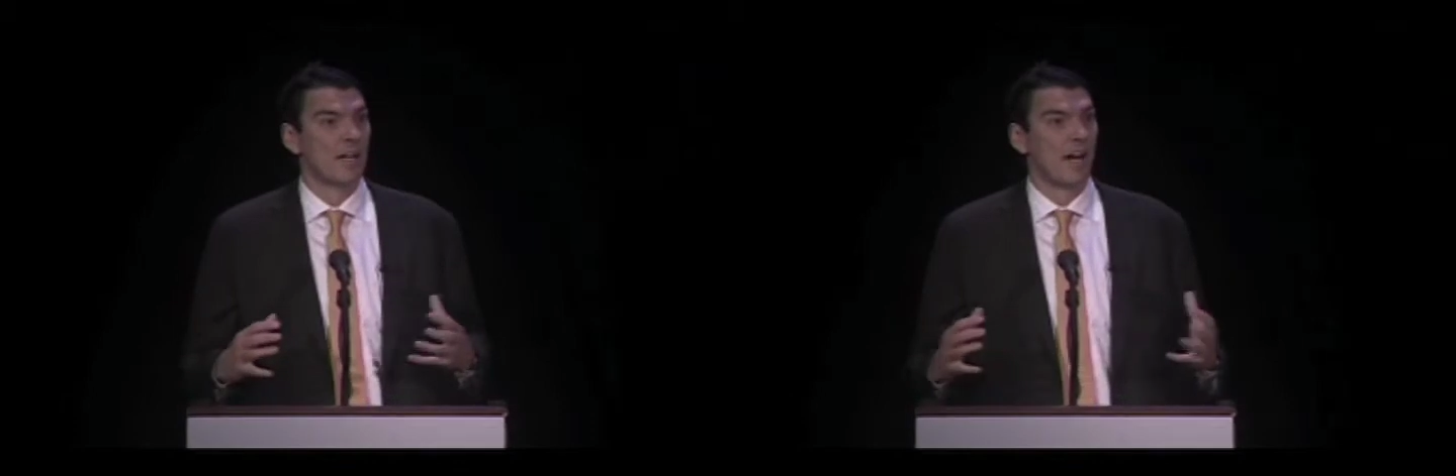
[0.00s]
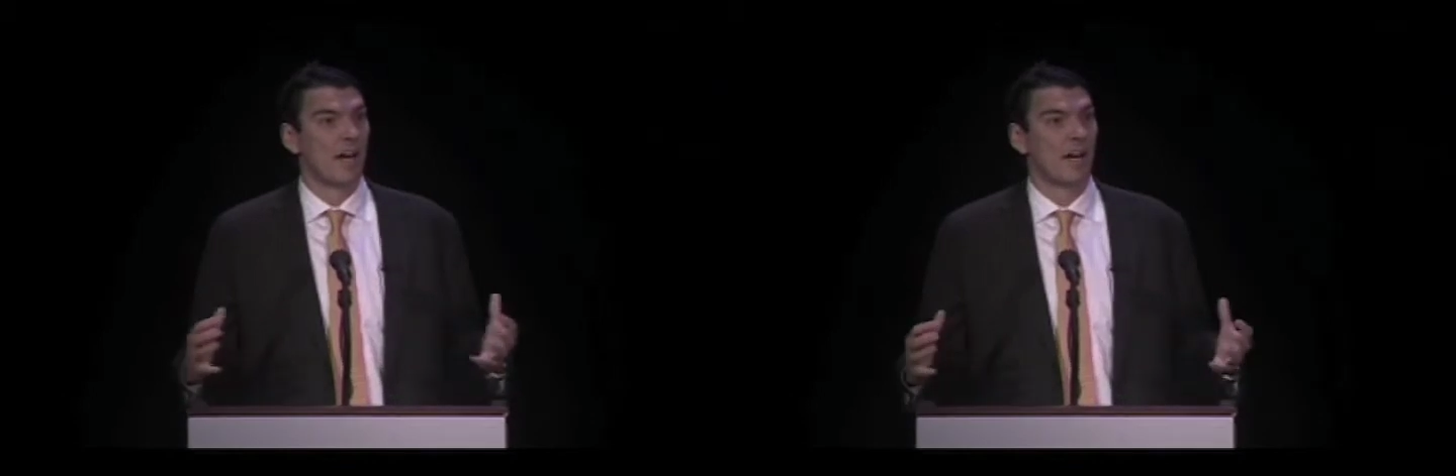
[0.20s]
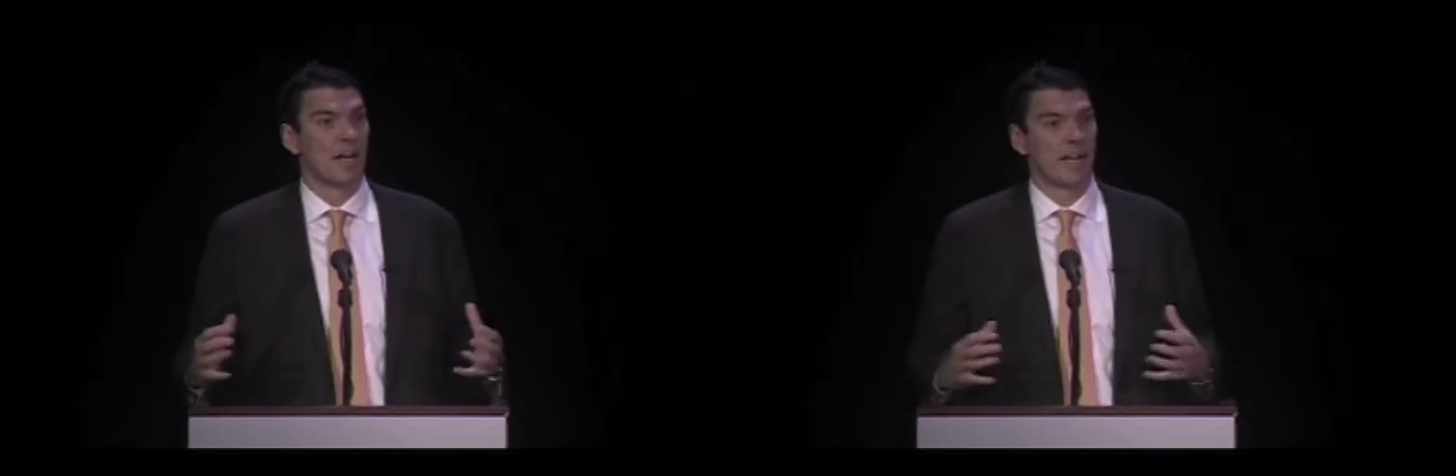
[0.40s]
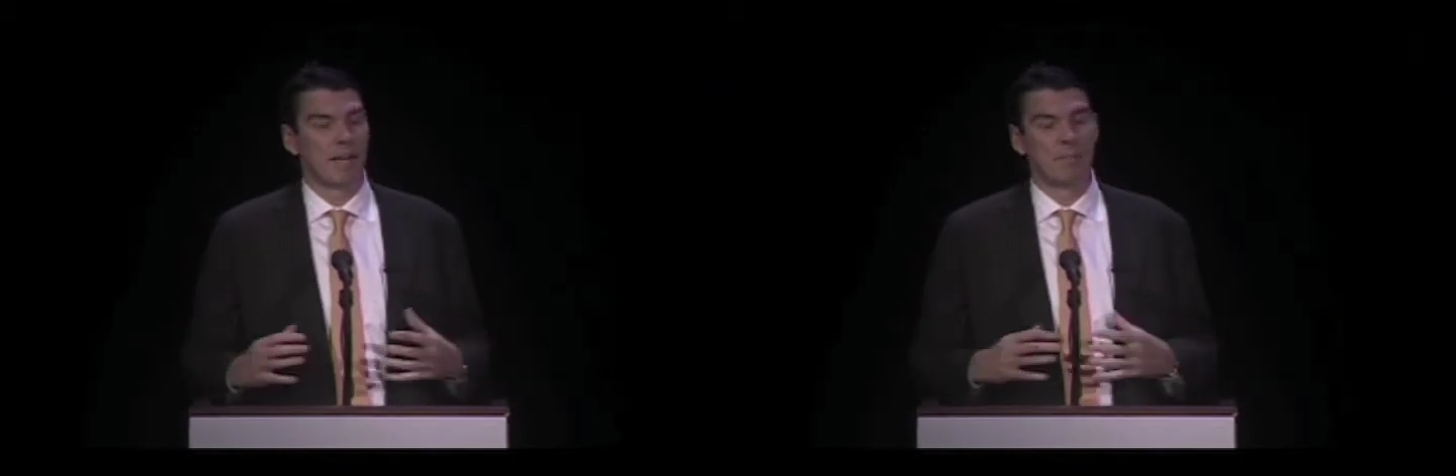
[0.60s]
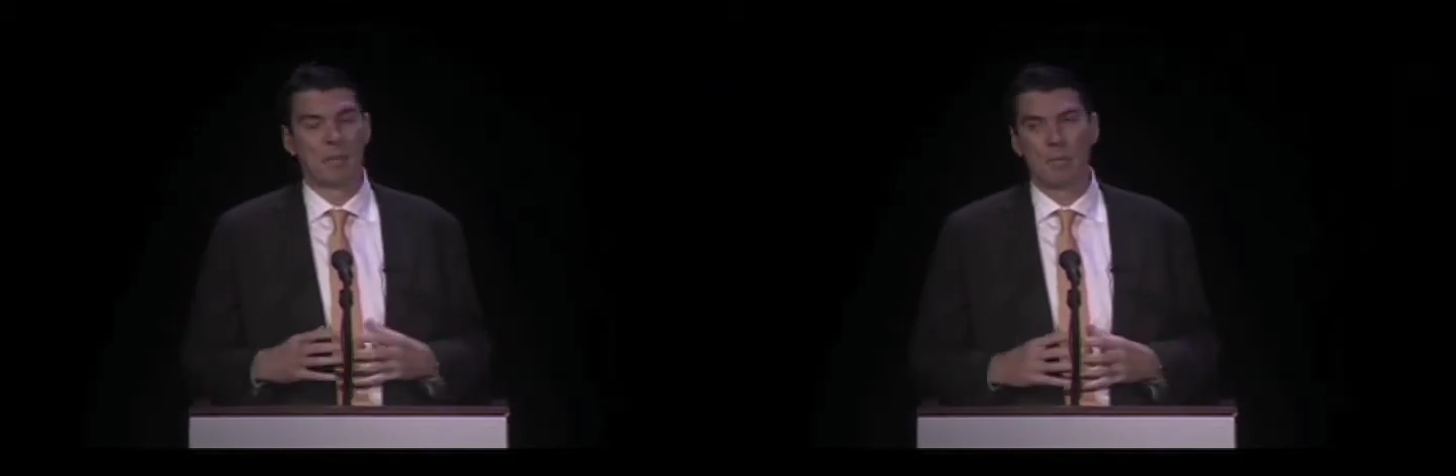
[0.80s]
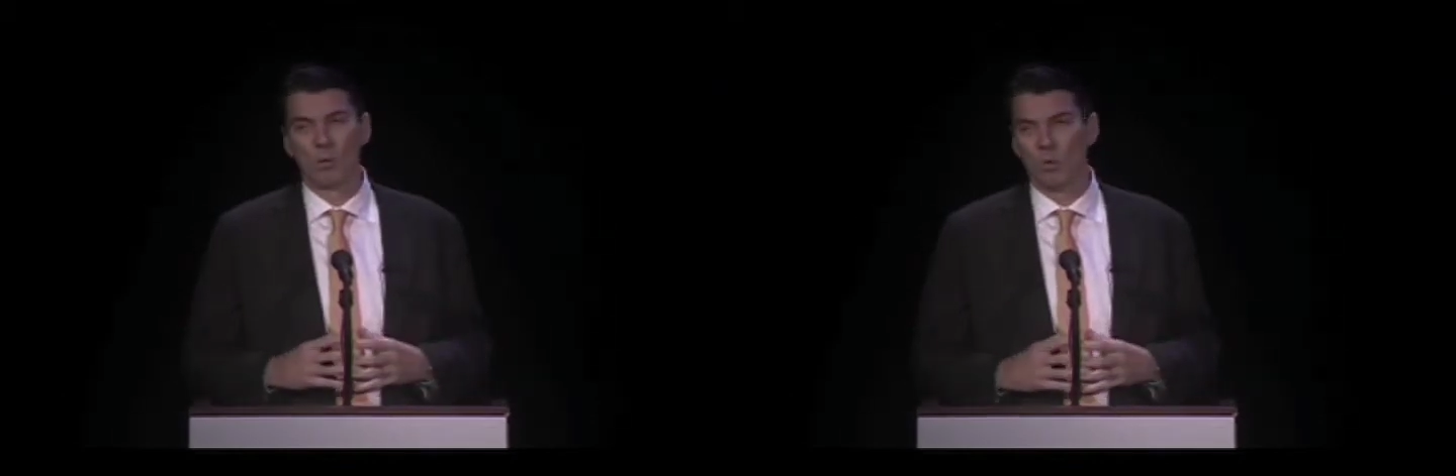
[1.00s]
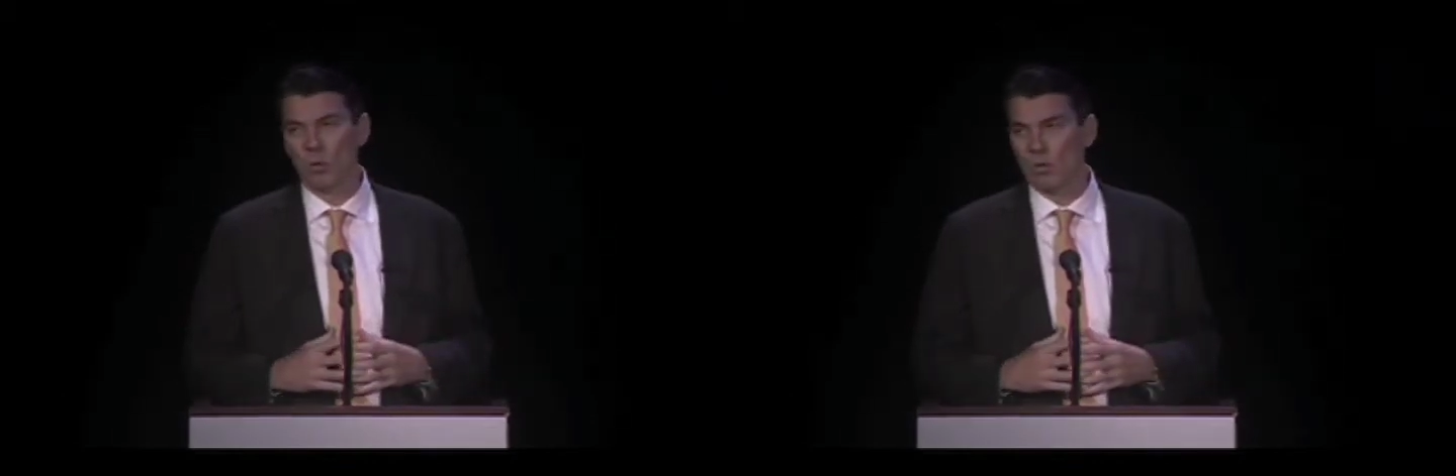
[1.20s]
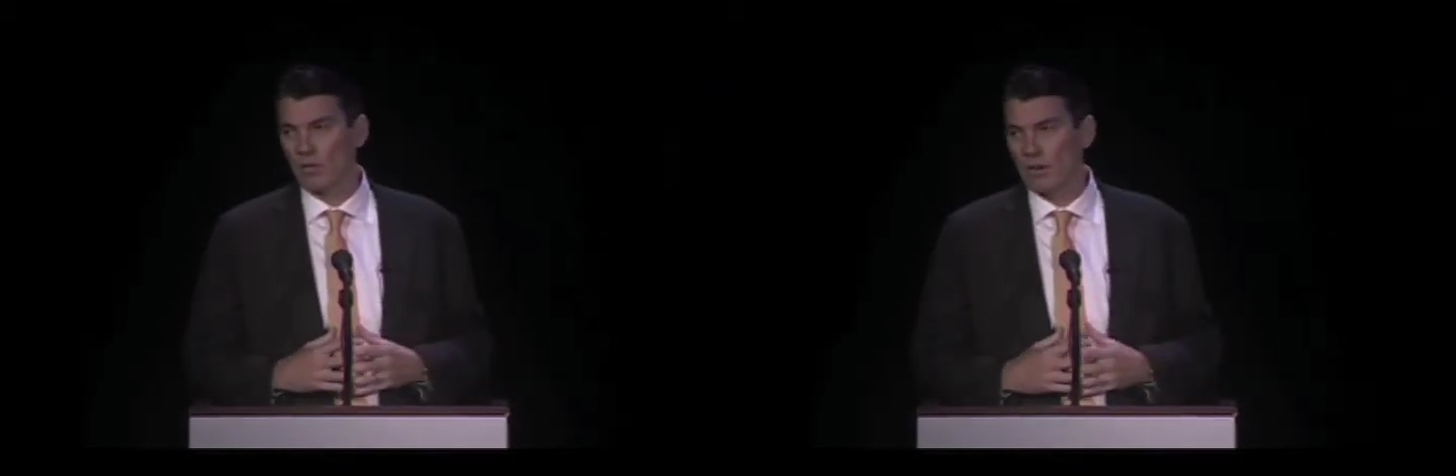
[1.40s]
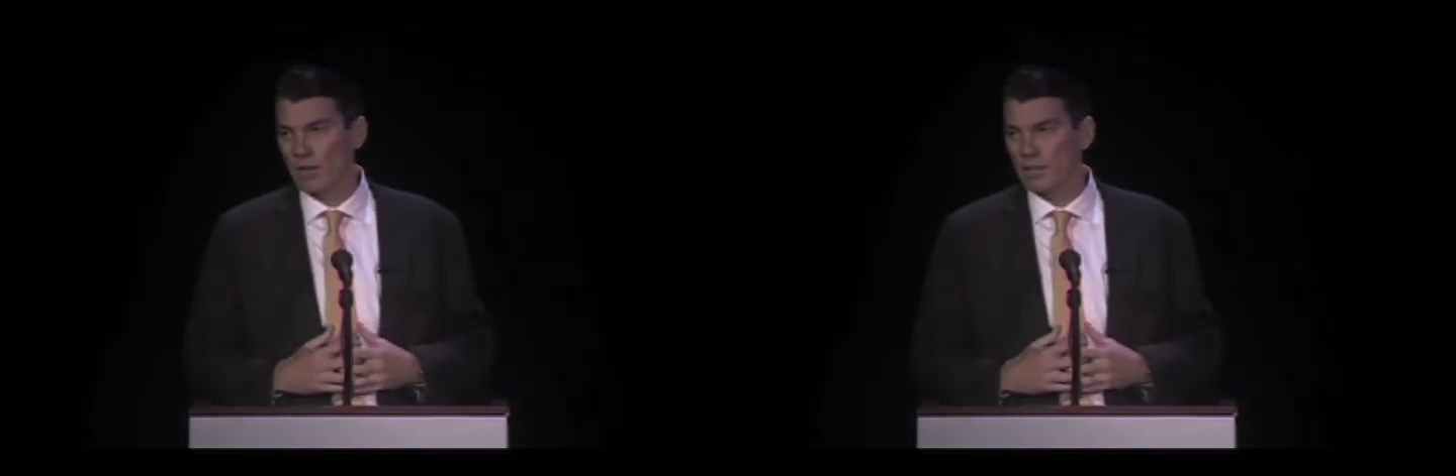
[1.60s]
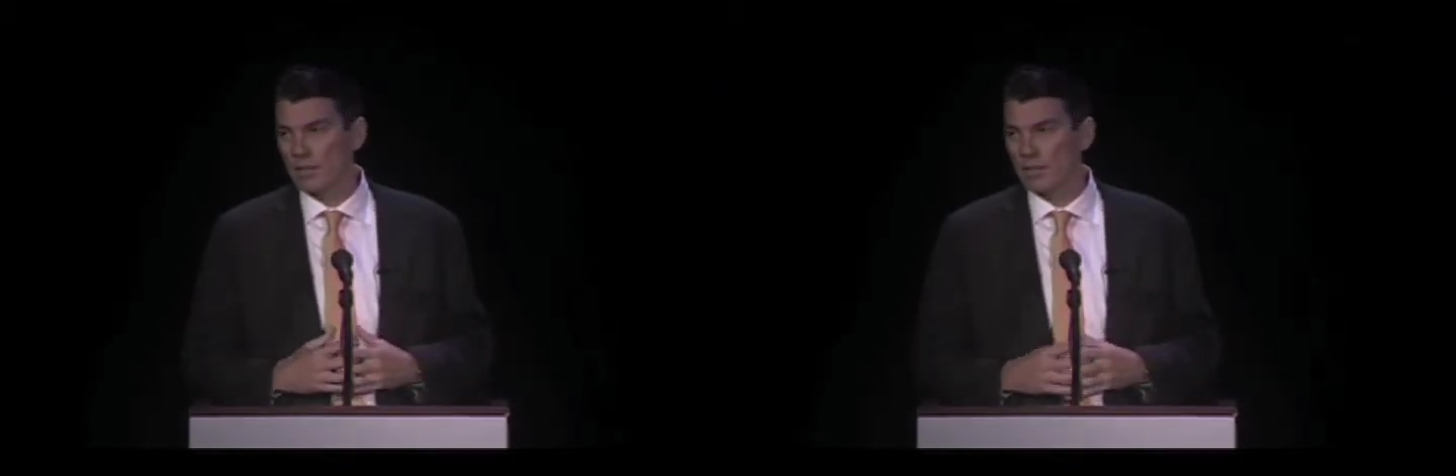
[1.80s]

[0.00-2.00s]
and people who were very